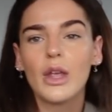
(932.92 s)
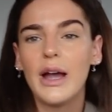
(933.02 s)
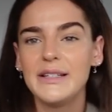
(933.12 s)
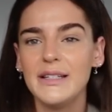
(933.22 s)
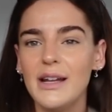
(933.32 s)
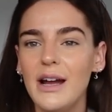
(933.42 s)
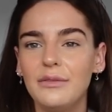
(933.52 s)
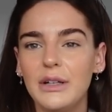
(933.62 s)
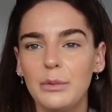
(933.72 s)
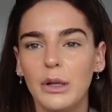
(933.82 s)
I did
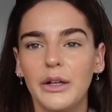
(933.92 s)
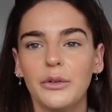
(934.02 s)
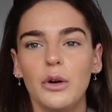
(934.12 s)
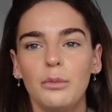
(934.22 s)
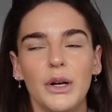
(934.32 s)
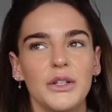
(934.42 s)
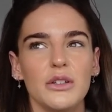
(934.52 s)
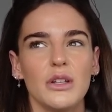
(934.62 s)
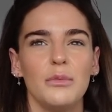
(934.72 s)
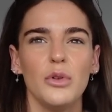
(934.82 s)
have lip liner on, but I'm
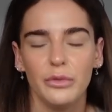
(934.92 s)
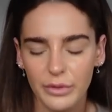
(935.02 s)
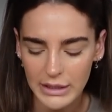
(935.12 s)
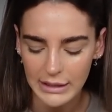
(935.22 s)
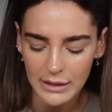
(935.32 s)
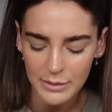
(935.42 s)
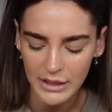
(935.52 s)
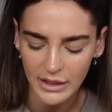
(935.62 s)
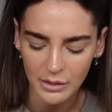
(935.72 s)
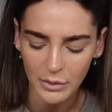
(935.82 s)
not feeling
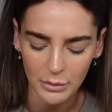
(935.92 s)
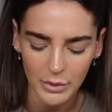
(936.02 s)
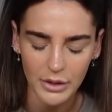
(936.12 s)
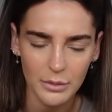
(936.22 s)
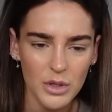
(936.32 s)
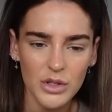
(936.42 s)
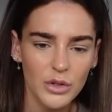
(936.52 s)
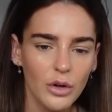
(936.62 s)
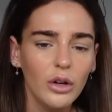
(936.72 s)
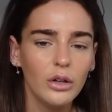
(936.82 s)
lipstick at the moment. I'm just
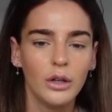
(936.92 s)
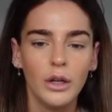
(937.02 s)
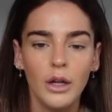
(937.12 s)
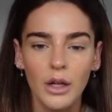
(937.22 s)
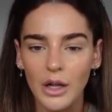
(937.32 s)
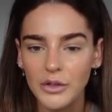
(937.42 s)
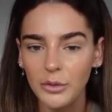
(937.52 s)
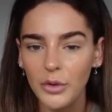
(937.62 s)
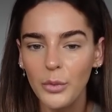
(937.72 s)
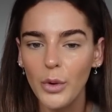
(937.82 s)
not. I
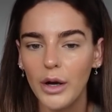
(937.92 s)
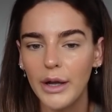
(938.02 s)
don't know why.